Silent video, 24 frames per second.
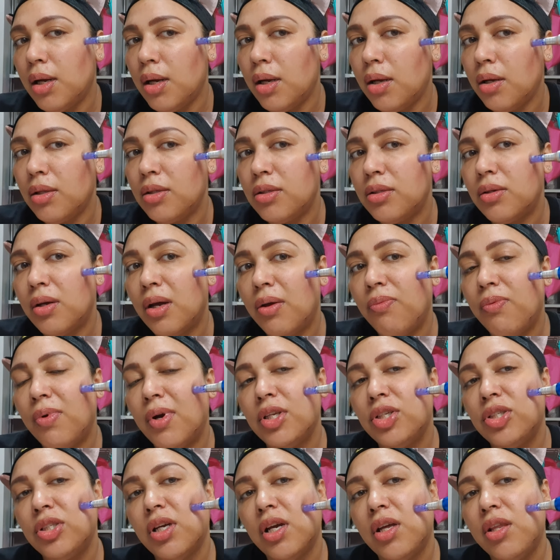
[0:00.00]
So I
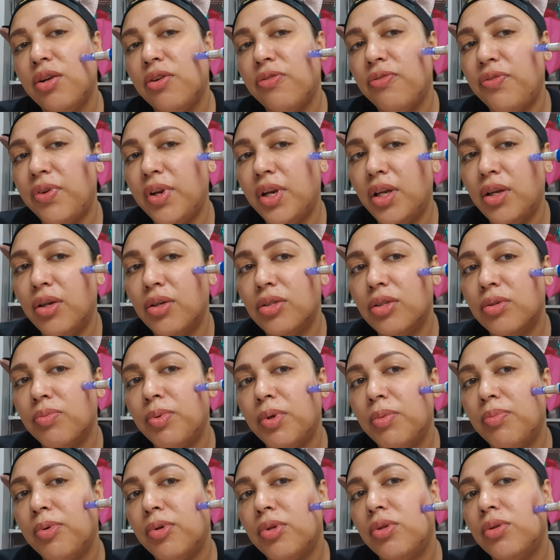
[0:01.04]
watched other videos of
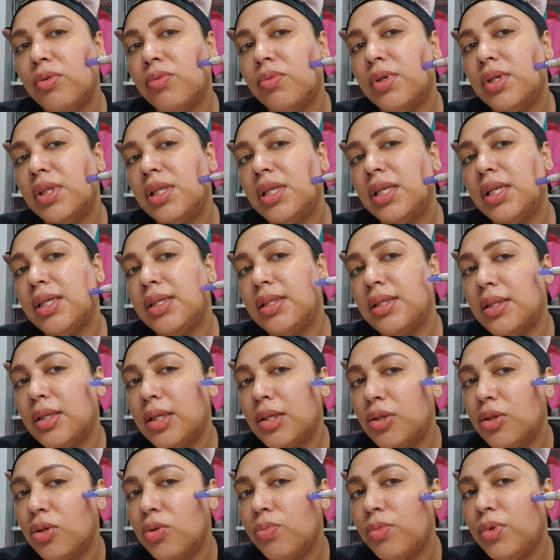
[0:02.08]
people doing this and they
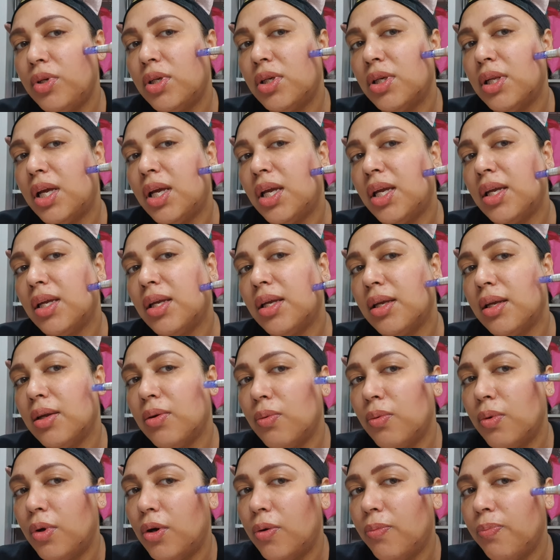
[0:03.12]
told me to like,
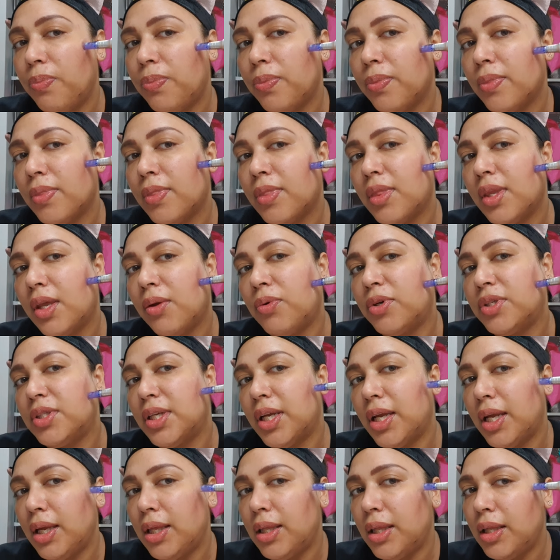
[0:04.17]
well, they were
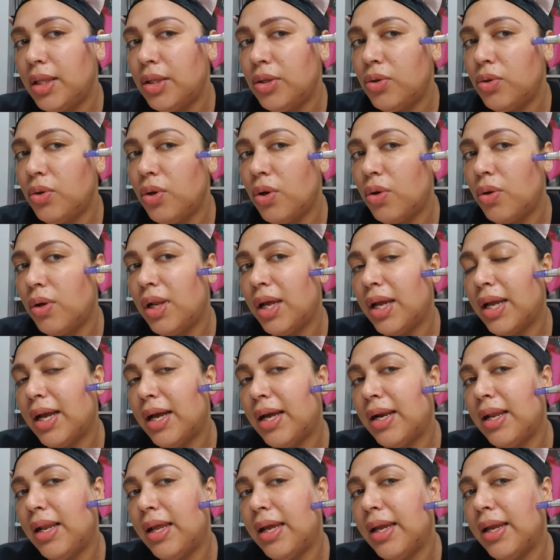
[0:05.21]
saying to go like kind
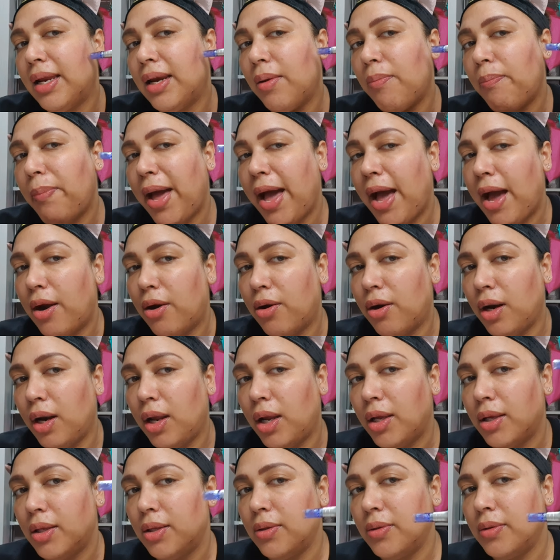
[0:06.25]
of like in a pattern like
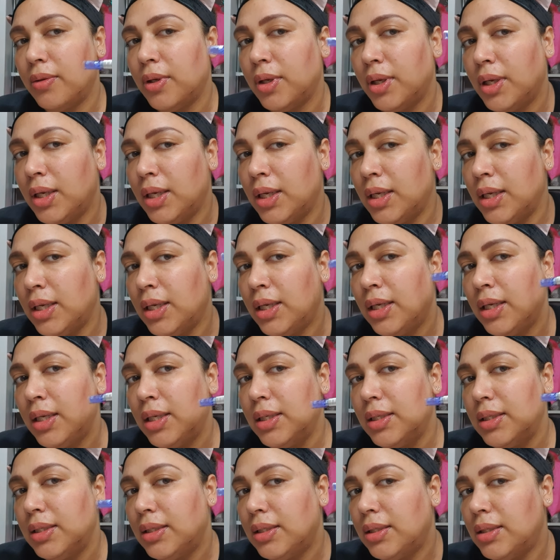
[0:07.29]

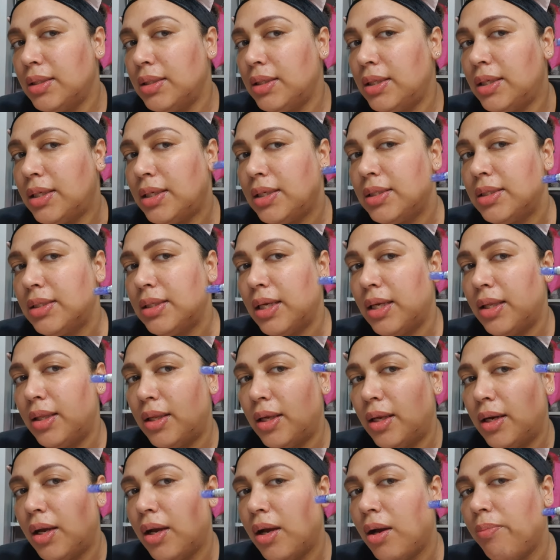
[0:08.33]
this and
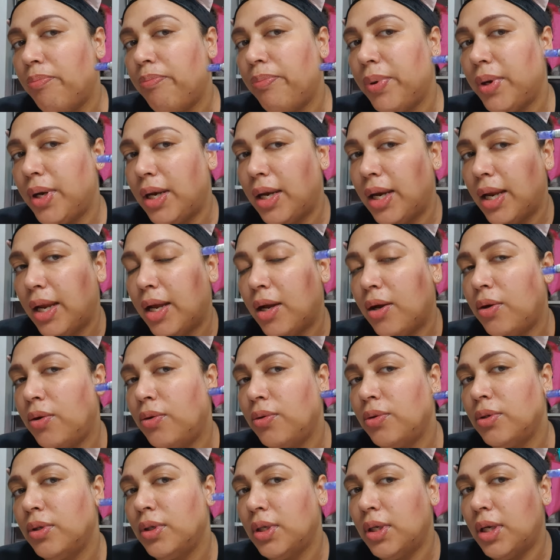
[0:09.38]
then up and down
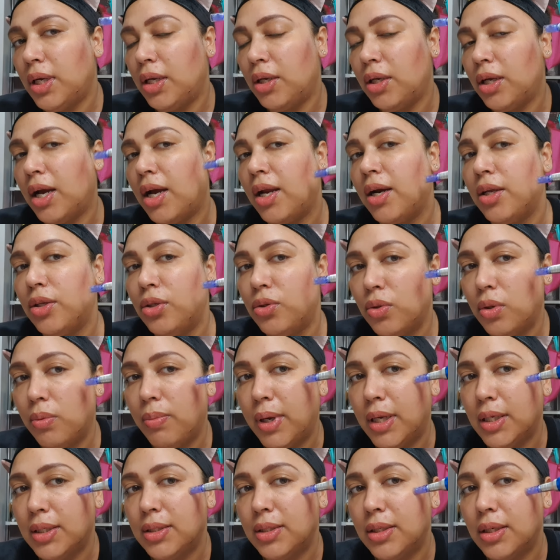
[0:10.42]
and kind of do it
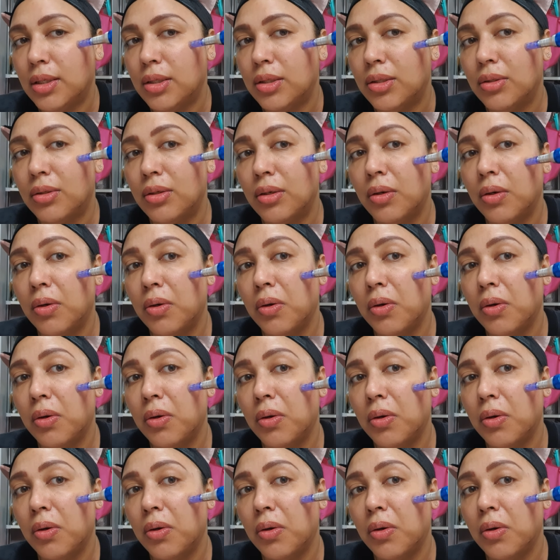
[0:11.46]
by section.